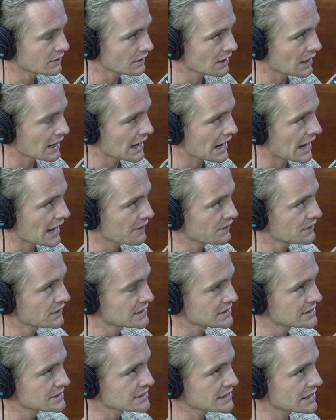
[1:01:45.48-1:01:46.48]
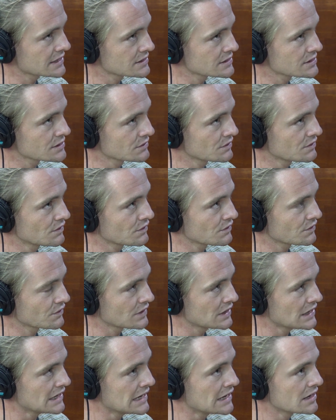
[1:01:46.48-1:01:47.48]
had this sense of
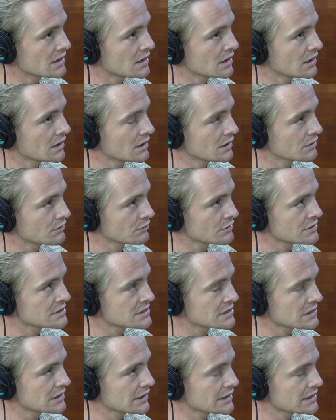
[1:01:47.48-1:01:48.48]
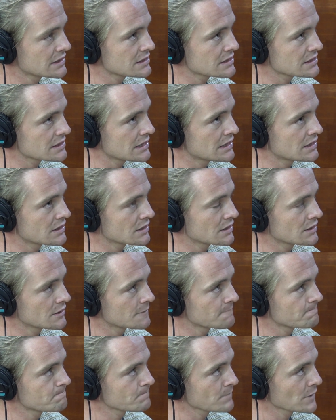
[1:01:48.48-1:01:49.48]
inner resilience,
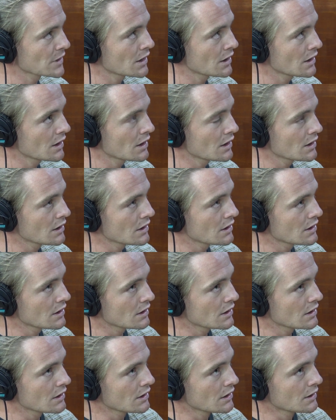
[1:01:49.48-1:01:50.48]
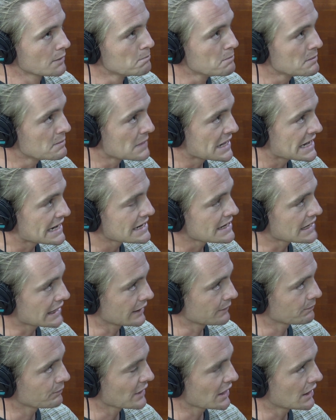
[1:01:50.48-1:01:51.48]
inner
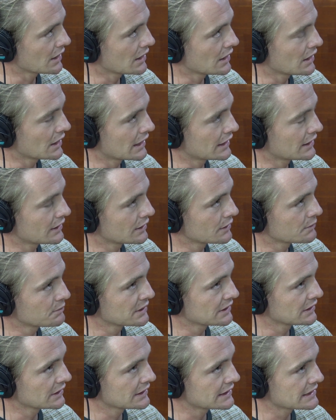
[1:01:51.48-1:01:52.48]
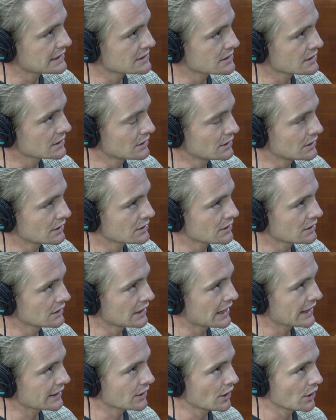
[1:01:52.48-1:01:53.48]
meaning, and an ability to
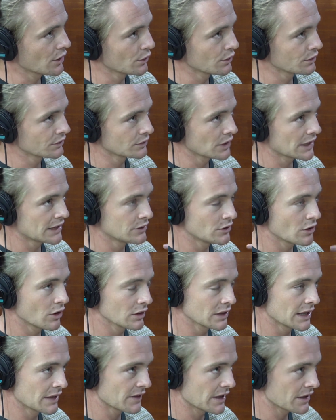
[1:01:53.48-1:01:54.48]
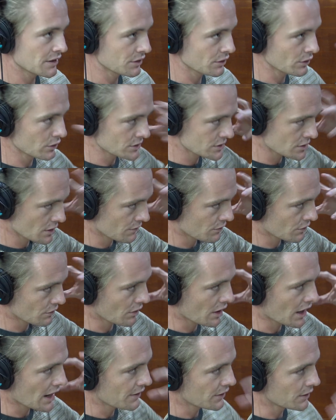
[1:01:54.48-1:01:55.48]
let go and not let their thoughts
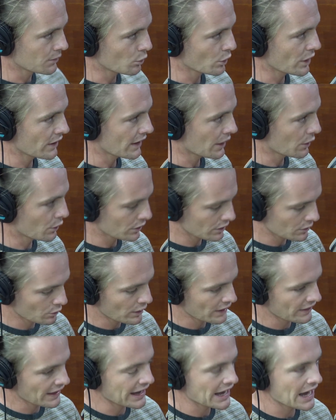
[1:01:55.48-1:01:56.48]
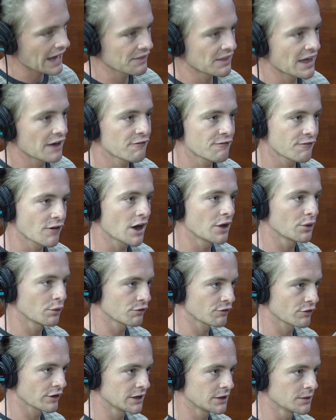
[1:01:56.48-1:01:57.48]
override them, where they had that final
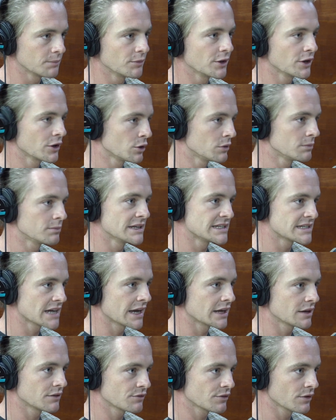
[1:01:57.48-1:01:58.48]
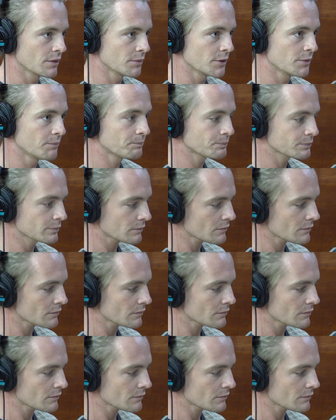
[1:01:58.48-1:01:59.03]
freedom that couldn't be taken from them.